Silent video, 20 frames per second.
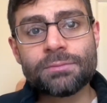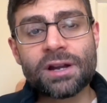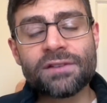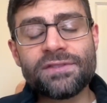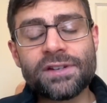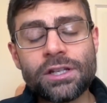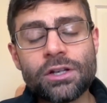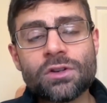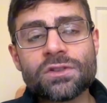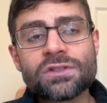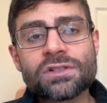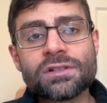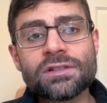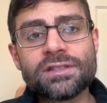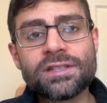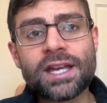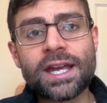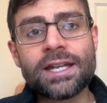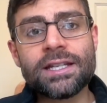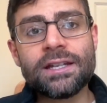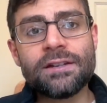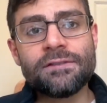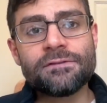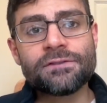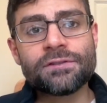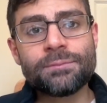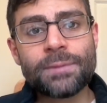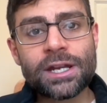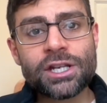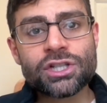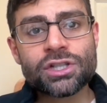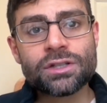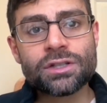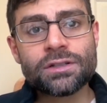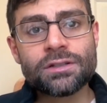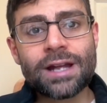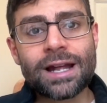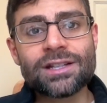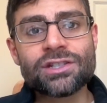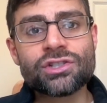my videos contain
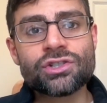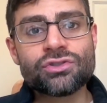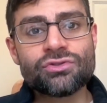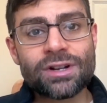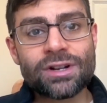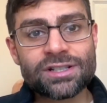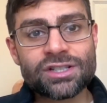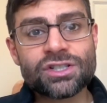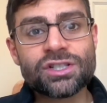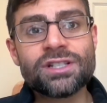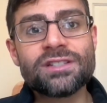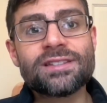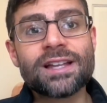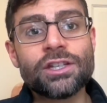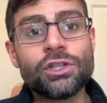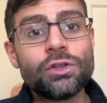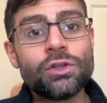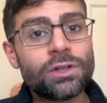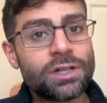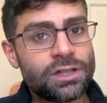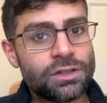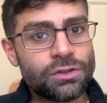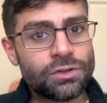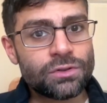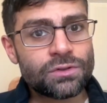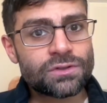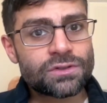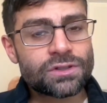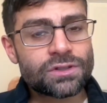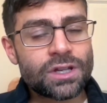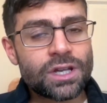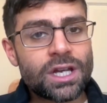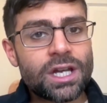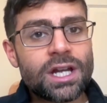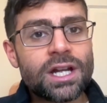information and strategies that you can use